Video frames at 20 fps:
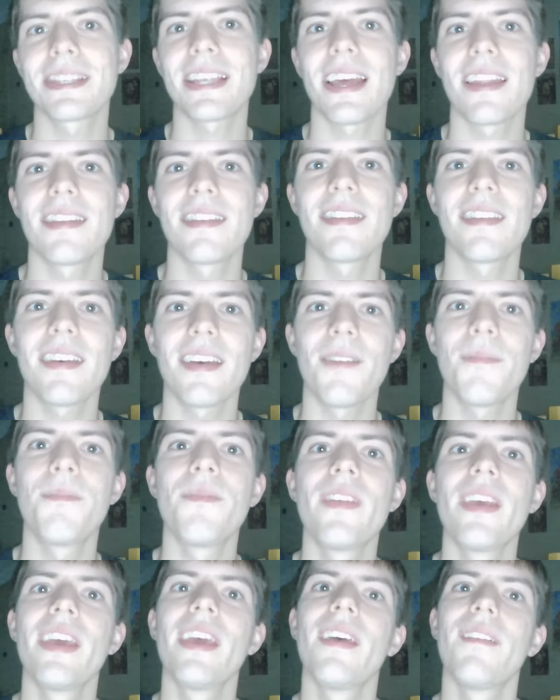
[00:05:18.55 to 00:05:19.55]
And
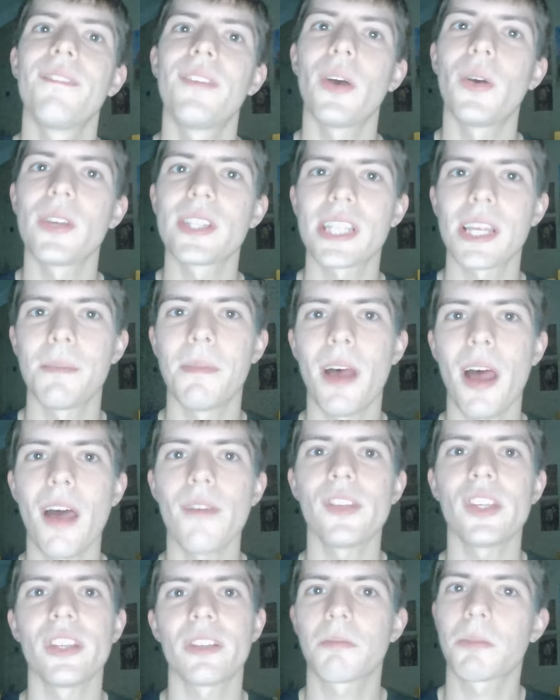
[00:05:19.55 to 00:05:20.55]
there was
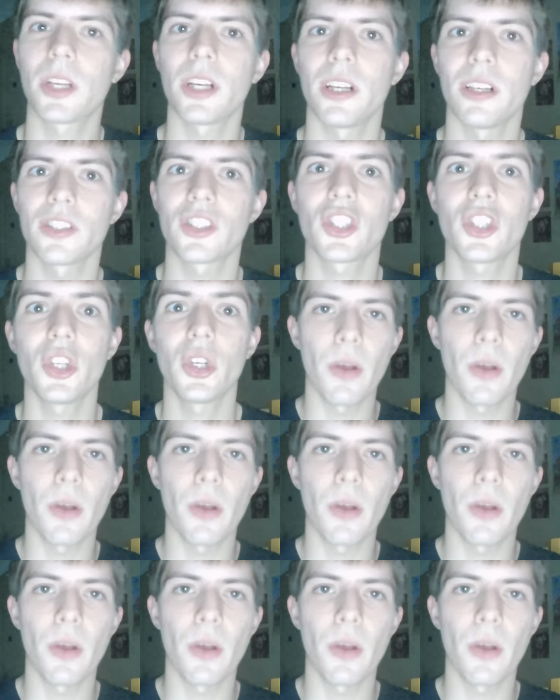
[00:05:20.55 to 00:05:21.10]
other girls too.